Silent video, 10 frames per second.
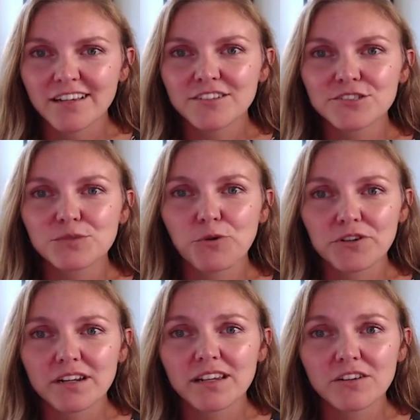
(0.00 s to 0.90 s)
to support
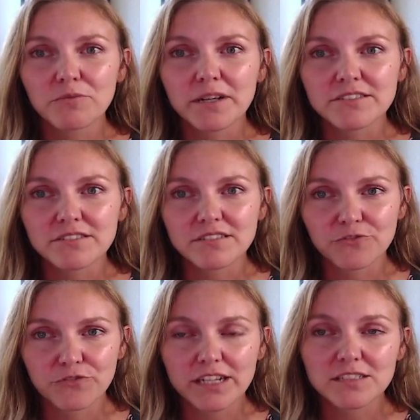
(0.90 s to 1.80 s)
an incremental and
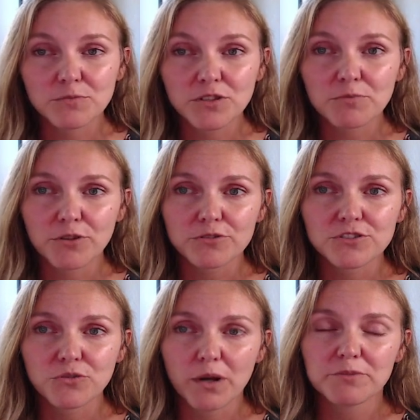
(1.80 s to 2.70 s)
flexible approach
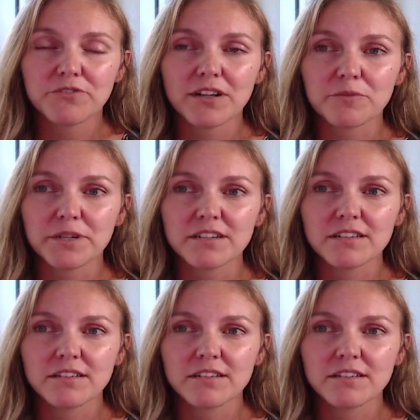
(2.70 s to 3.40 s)
to web development.